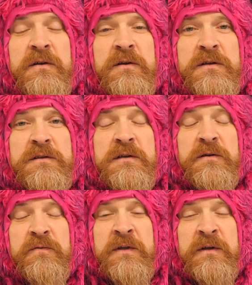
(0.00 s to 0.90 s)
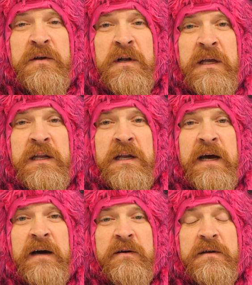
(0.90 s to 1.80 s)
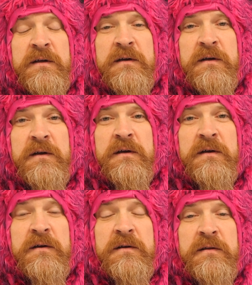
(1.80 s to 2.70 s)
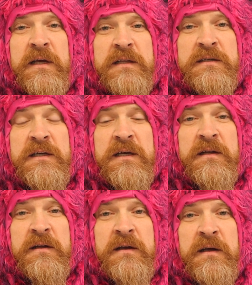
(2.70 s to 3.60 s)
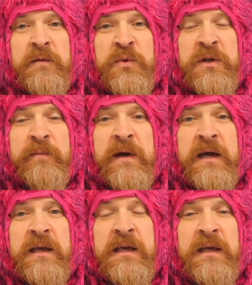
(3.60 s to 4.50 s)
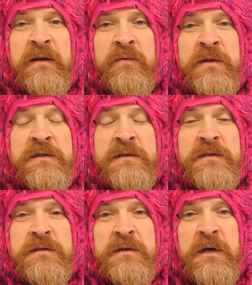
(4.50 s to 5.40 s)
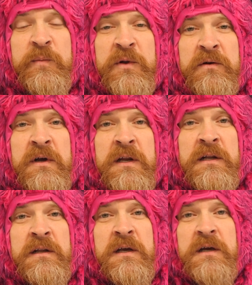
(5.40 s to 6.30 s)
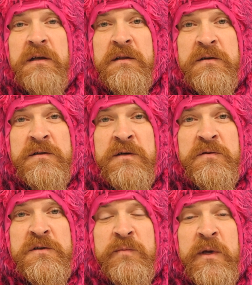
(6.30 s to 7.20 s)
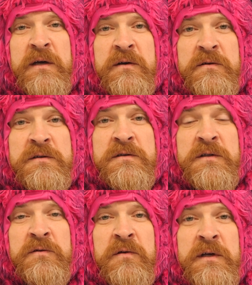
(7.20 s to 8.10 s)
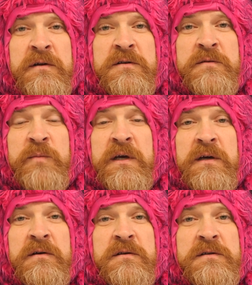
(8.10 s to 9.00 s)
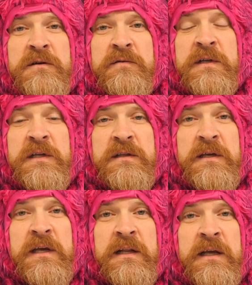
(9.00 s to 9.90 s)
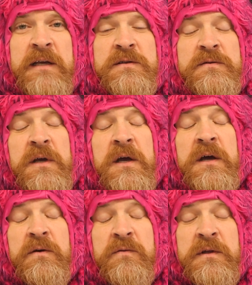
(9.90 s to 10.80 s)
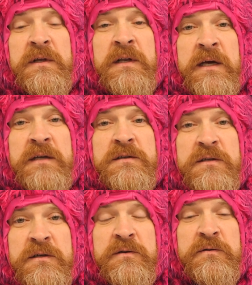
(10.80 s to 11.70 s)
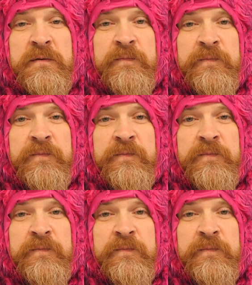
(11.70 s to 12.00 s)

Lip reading: You just, when you clean it out, that's it, and put it back in, and once it's up and running, there's no smells. There's no litter smell. There's no anything. And that's really nice too.